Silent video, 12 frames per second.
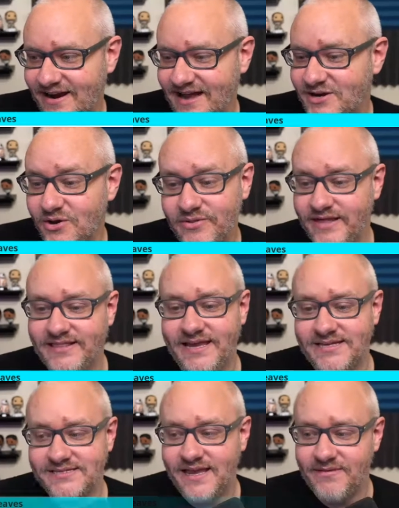I know that day
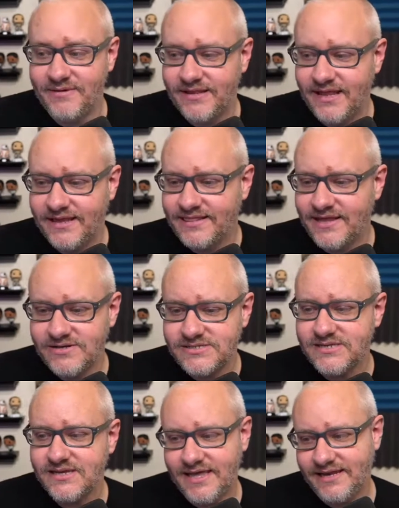is coming. Like, they're
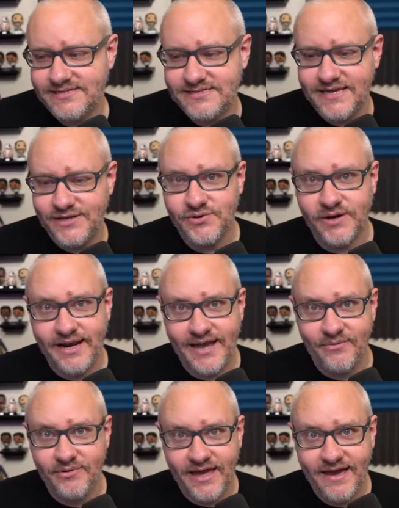still at a stage right now
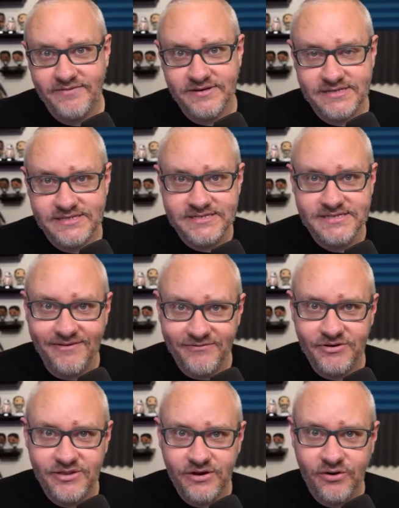where they haven't
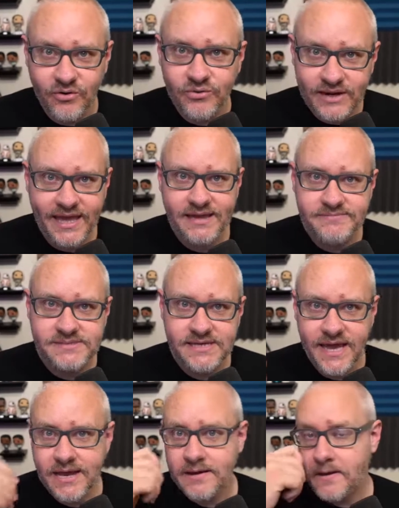discovered their own games
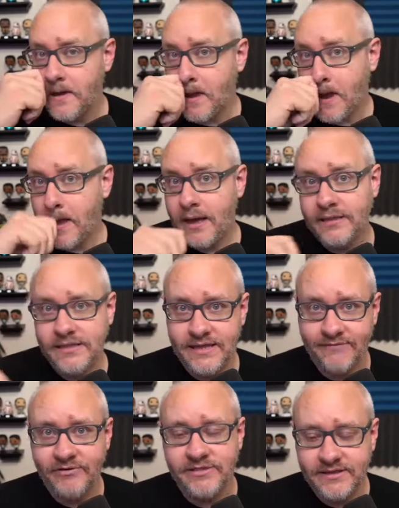yet.
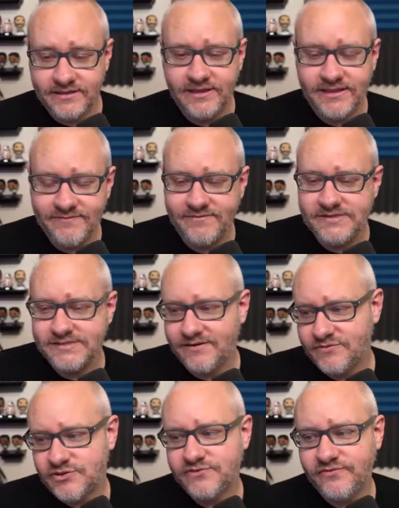Everything that they've
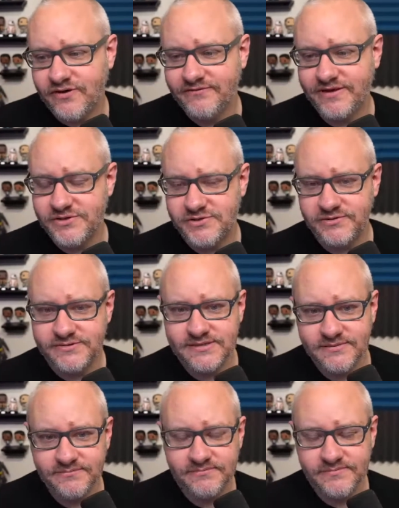discovered so far, I've introduced
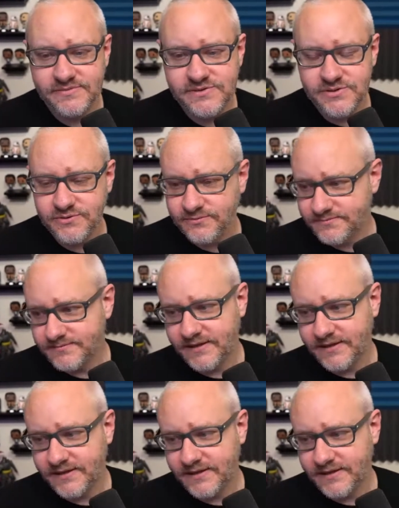them to.